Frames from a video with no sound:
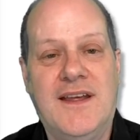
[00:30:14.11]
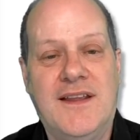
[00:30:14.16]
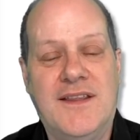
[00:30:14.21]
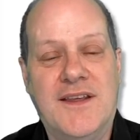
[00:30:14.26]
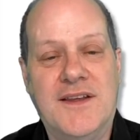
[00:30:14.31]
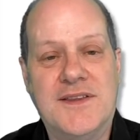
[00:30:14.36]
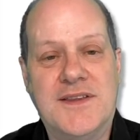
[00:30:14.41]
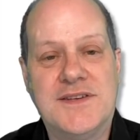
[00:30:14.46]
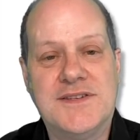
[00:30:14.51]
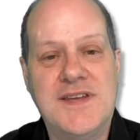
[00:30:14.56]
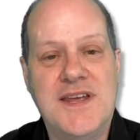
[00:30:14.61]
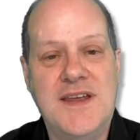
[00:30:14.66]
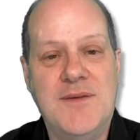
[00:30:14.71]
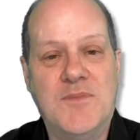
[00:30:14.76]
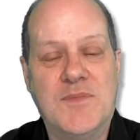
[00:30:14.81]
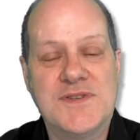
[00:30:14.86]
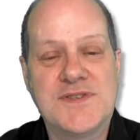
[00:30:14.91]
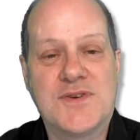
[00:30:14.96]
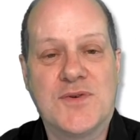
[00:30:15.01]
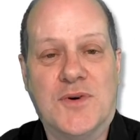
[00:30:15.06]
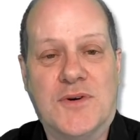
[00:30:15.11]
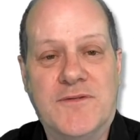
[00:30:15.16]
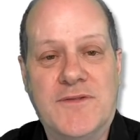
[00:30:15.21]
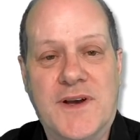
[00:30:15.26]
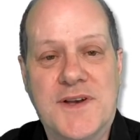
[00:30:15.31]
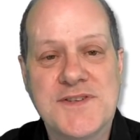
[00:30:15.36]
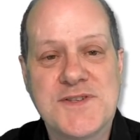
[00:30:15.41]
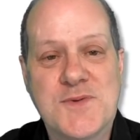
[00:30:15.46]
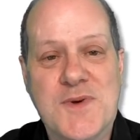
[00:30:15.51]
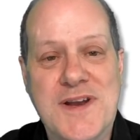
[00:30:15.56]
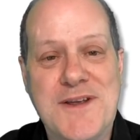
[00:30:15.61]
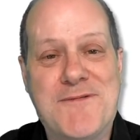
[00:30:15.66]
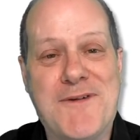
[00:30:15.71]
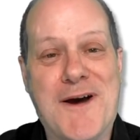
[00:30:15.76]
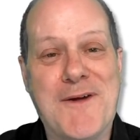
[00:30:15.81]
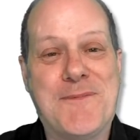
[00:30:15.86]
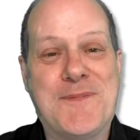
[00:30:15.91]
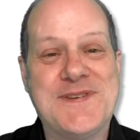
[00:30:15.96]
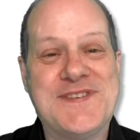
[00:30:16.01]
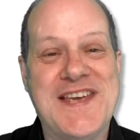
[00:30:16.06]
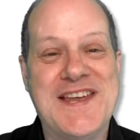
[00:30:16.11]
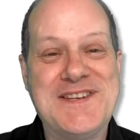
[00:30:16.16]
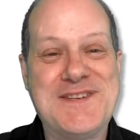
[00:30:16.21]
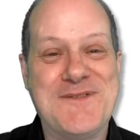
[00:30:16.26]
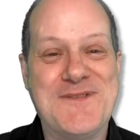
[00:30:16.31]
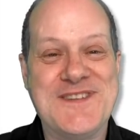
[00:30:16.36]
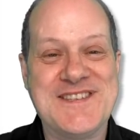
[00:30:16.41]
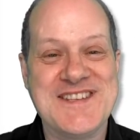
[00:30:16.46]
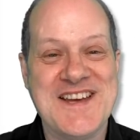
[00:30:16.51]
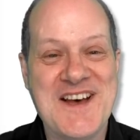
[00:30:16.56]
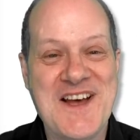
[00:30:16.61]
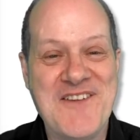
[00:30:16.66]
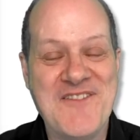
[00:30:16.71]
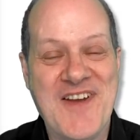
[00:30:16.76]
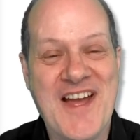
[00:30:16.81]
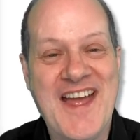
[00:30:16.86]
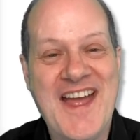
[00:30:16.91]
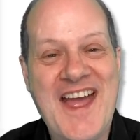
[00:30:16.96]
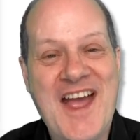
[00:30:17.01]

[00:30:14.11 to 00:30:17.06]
that the team would score first 25% of the time,